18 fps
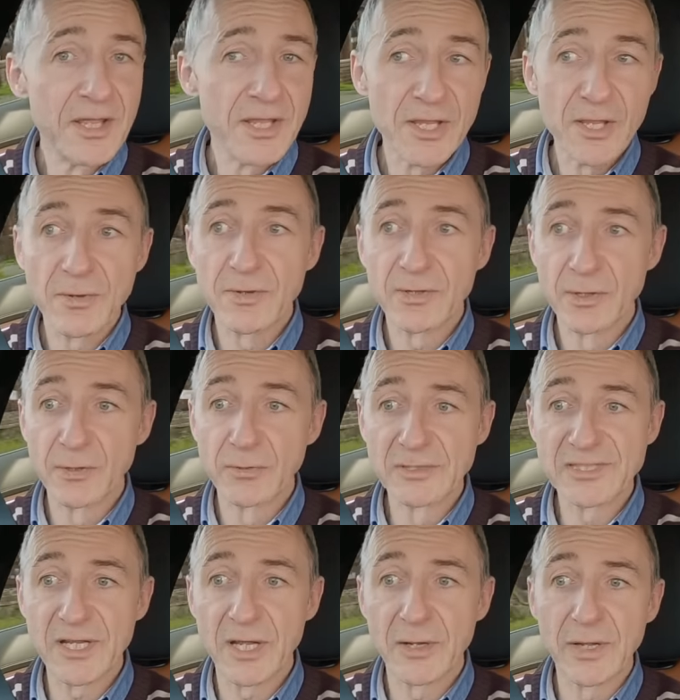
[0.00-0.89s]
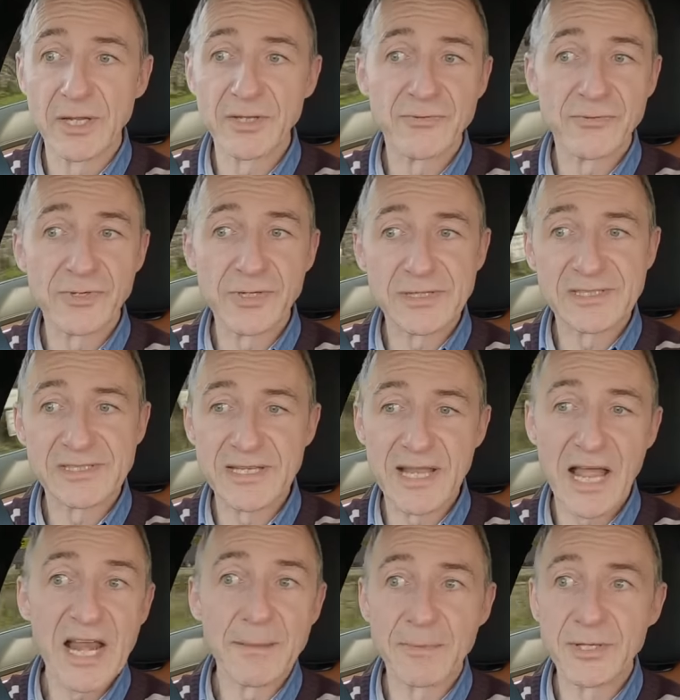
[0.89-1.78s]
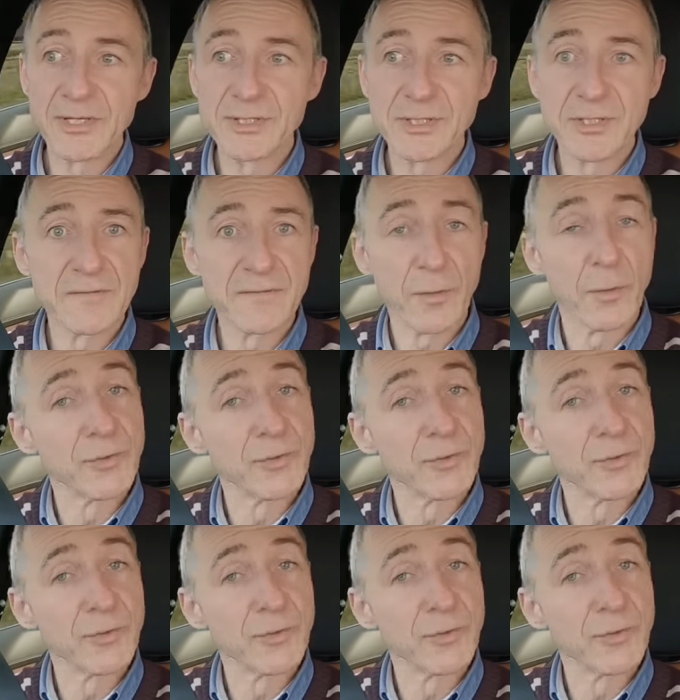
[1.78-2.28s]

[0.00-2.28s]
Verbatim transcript: you can also introduce an element of